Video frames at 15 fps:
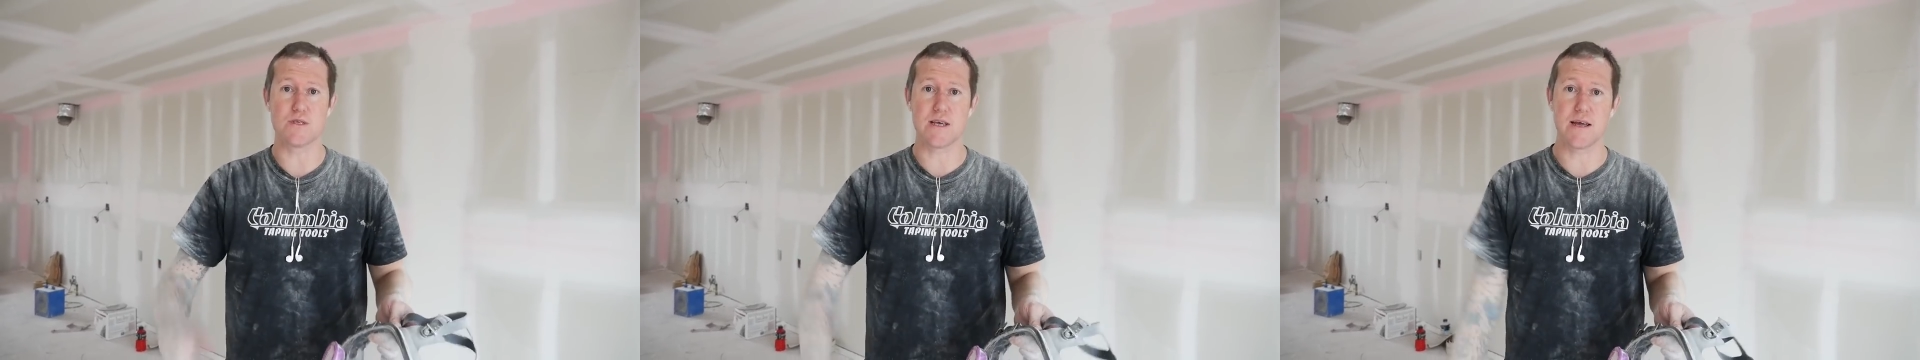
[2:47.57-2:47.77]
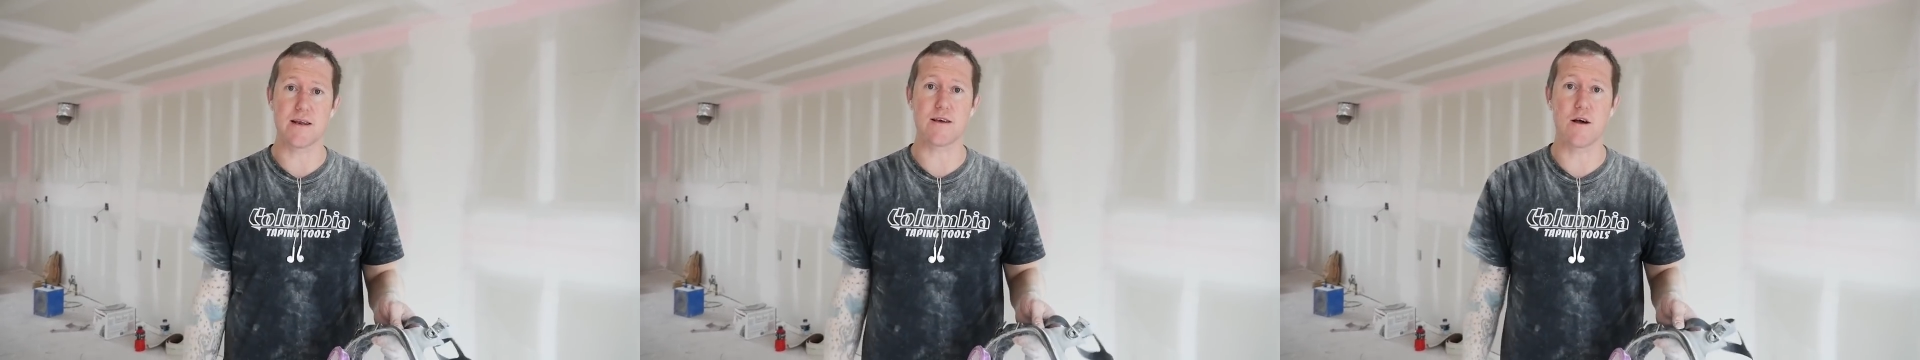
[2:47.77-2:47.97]

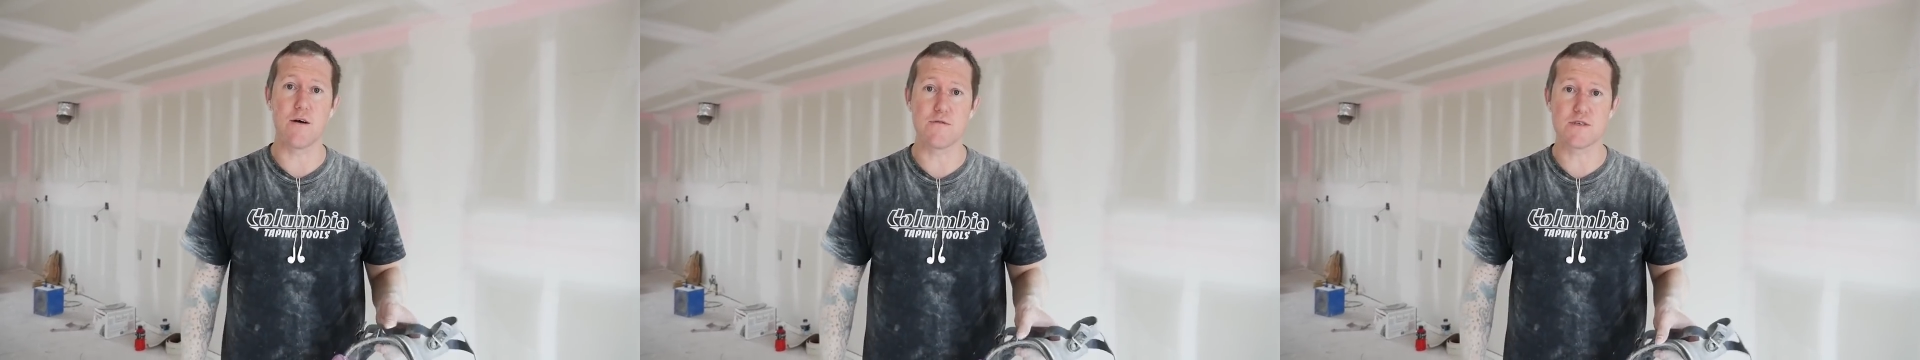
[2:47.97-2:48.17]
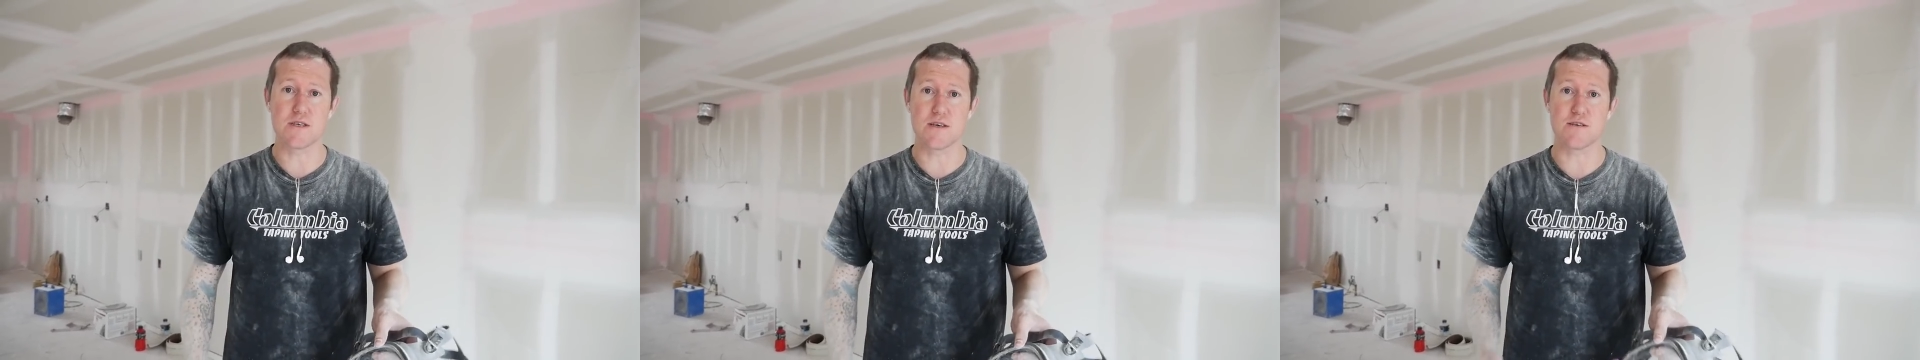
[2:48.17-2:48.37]
sanding
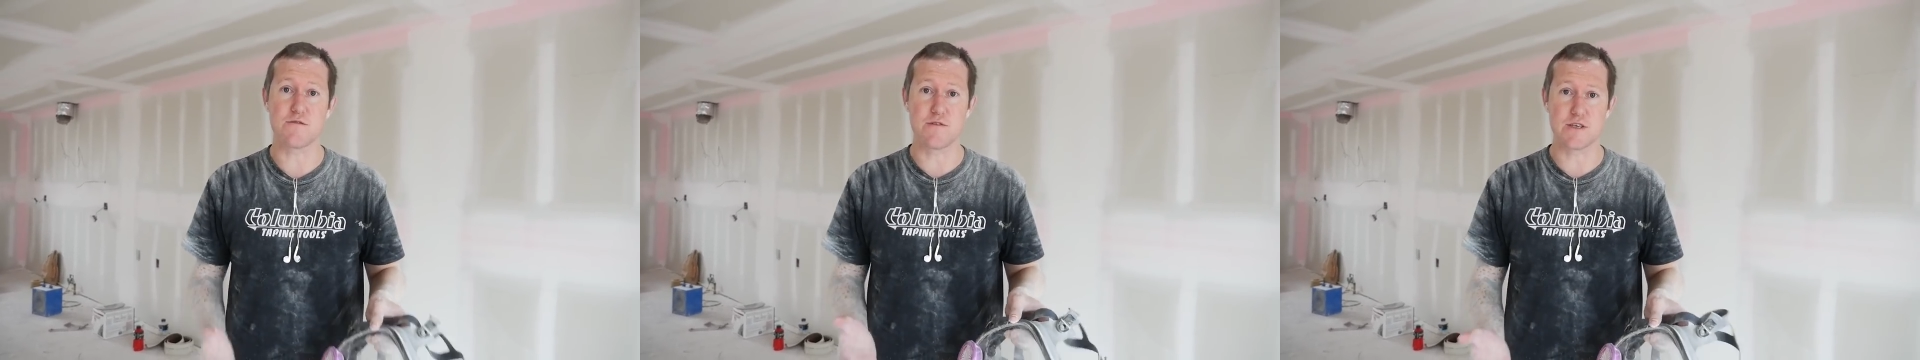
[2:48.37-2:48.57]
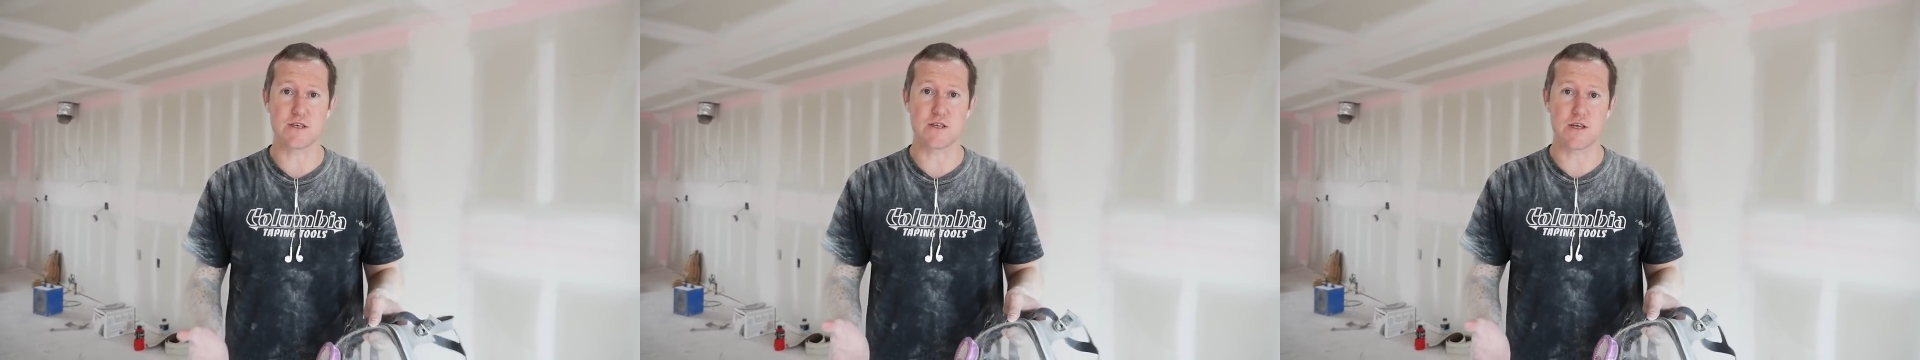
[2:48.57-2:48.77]
obviously is
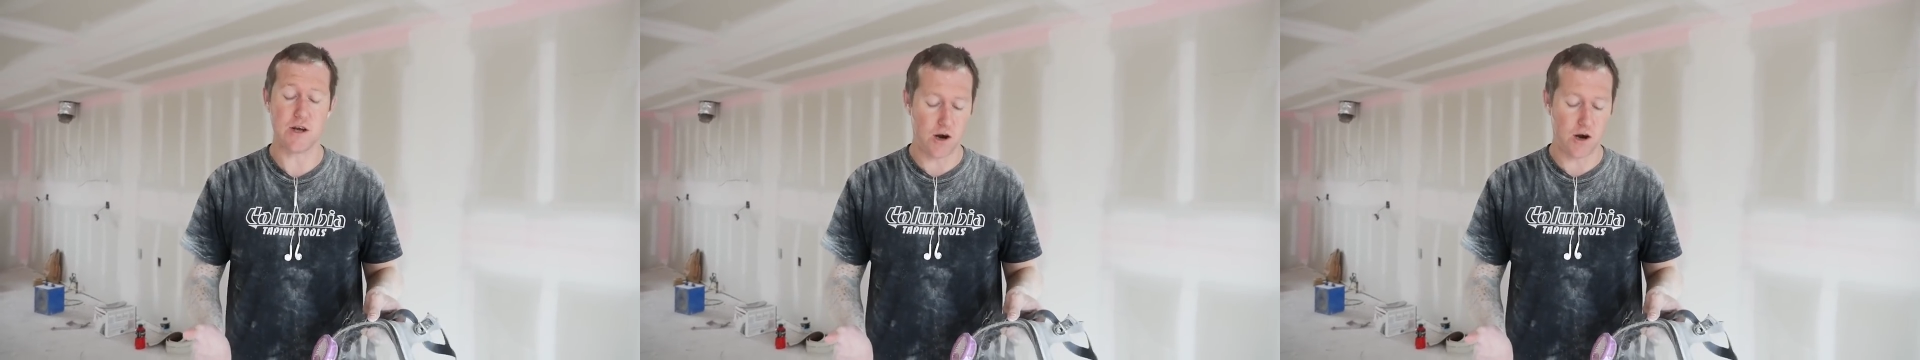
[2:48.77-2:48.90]
physically